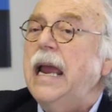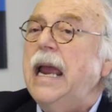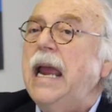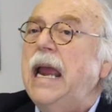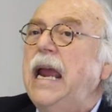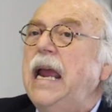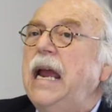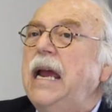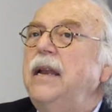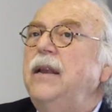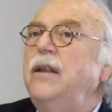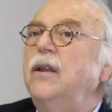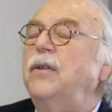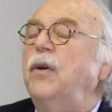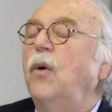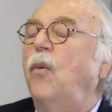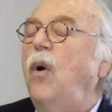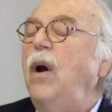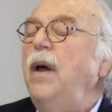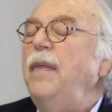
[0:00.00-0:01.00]
And
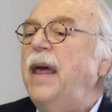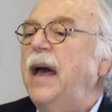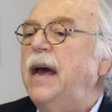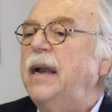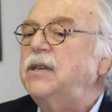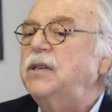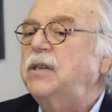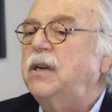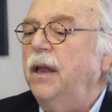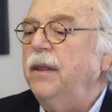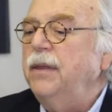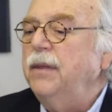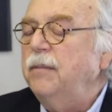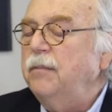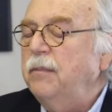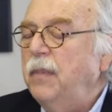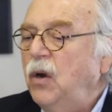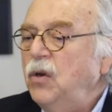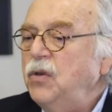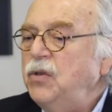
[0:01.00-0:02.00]
the one that has gotten the
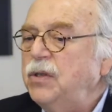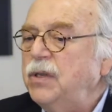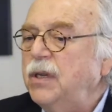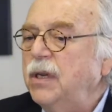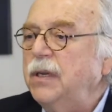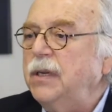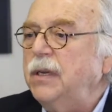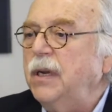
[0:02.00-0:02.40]
most